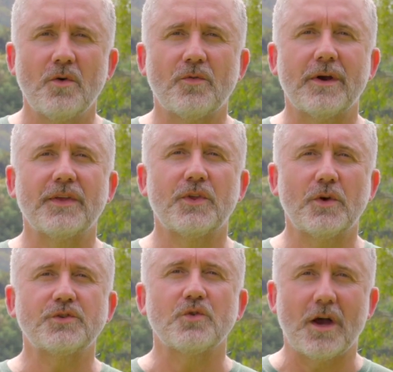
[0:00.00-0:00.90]
For our
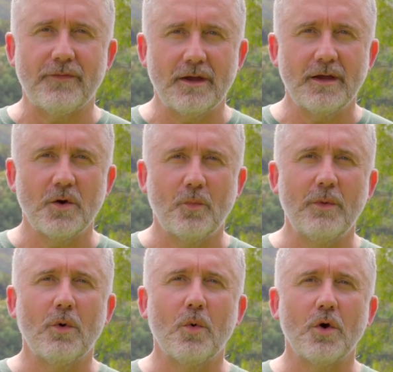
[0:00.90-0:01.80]
third driver, we
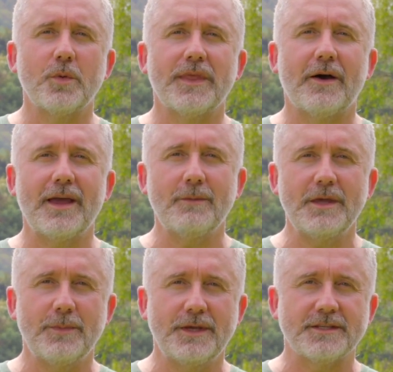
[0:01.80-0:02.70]
will work with our
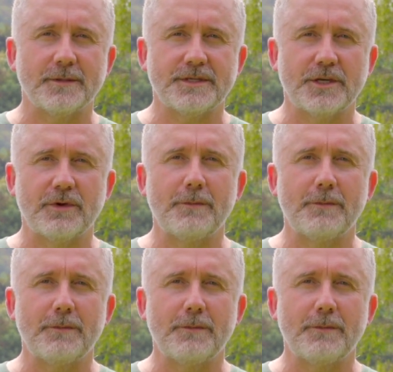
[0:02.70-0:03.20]
MEP subsidiary